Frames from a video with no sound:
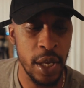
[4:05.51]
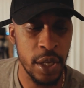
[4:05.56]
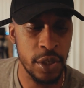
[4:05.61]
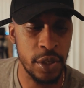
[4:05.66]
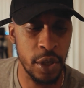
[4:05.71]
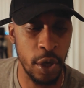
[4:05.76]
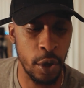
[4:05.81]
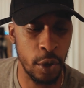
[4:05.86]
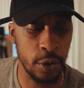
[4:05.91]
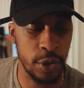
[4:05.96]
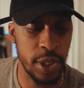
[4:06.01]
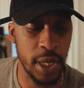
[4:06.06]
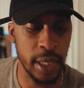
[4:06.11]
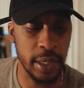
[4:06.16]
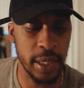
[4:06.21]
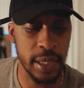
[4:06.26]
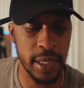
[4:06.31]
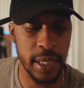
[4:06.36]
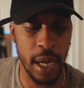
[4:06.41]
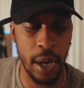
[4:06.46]
So
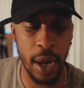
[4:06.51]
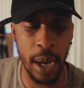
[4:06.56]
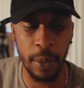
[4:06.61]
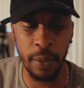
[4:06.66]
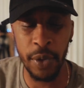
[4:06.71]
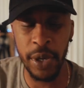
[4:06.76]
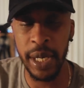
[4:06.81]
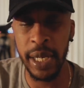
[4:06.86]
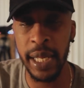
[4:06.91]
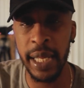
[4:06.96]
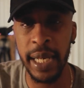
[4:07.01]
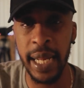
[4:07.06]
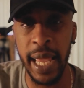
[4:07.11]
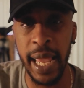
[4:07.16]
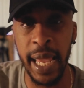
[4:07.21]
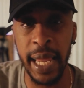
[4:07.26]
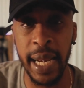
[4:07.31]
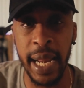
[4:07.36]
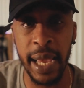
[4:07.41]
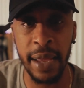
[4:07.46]
check this out. I'm reading in the
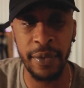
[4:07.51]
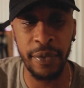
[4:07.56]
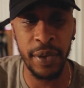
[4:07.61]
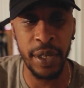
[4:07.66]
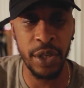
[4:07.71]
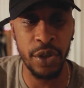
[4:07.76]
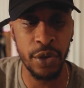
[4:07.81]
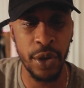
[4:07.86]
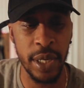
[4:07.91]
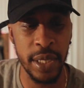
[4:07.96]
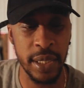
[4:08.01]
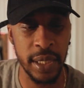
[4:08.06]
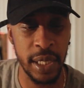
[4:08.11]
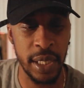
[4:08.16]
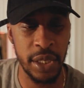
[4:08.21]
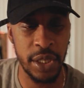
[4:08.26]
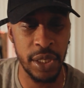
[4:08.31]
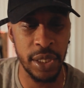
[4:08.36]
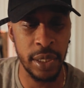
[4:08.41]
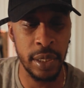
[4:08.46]
NIV
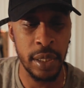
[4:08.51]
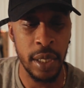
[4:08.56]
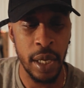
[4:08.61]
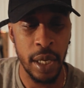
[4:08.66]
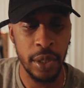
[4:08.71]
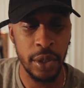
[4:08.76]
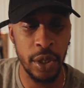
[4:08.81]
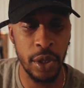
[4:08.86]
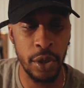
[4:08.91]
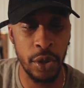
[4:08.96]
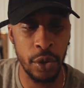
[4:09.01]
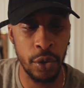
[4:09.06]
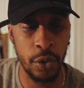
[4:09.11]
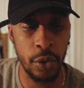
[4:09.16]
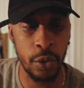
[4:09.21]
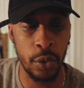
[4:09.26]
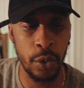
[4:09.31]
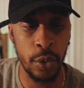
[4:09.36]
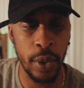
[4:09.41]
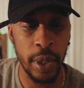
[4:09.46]
translation, the
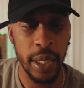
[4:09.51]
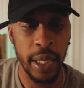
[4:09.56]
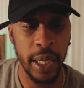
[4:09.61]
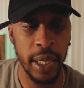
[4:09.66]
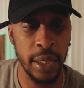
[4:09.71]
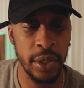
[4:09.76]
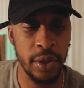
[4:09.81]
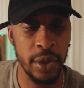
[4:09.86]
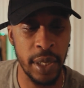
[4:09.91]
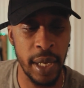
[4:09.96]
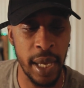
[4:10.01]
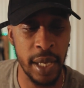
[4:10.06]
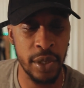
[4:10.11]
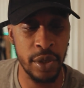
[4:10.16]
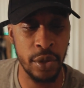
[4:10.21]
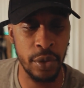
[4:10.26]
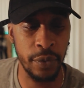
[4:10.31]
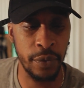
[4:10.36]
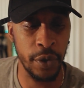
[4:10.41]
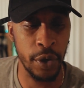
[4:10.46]
New
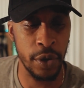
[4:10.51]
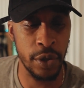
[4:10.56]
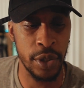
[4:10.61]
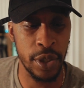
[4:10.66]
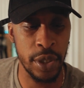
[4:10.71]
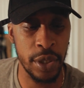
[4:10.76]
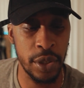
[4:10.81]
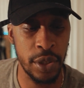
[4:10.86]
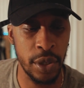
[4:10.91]
International Version.